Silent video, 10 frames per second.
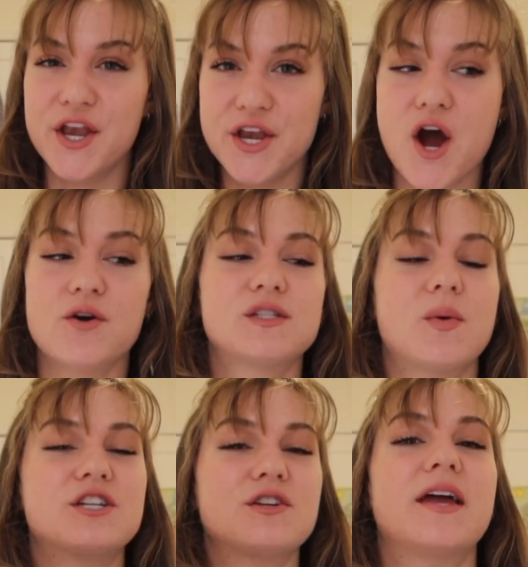No. So
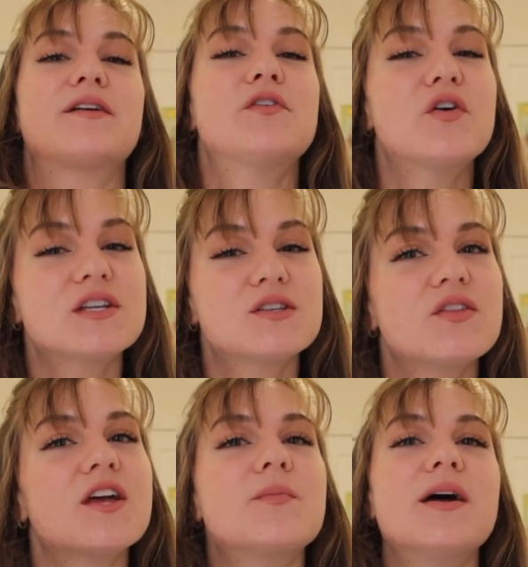I should like focus
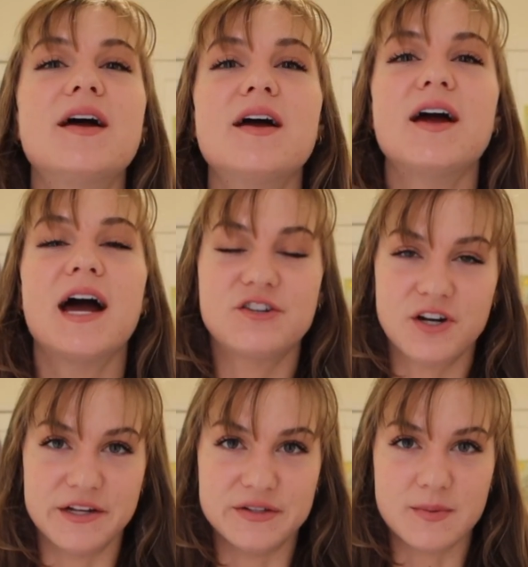on them and
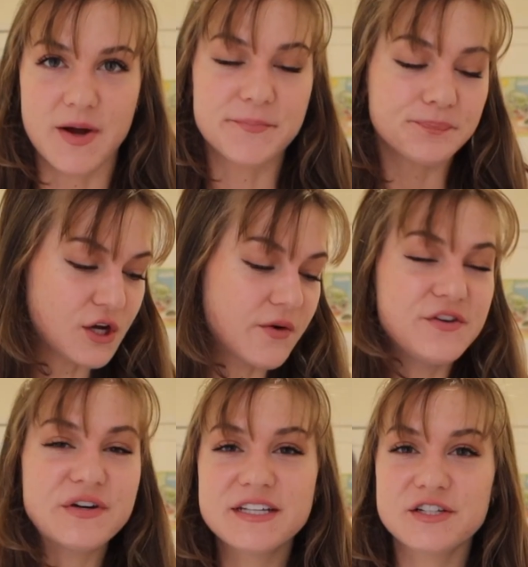try to use them up. So if
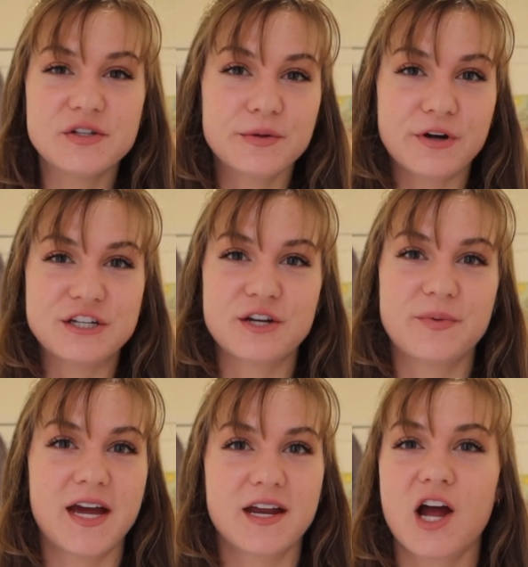you guys are doing Project
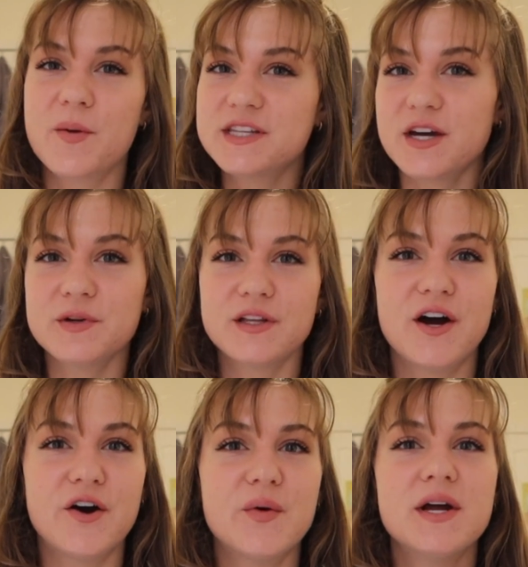Pan, comment down
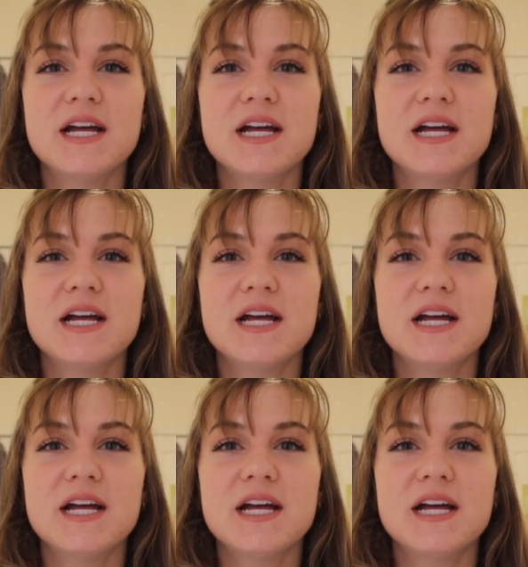below.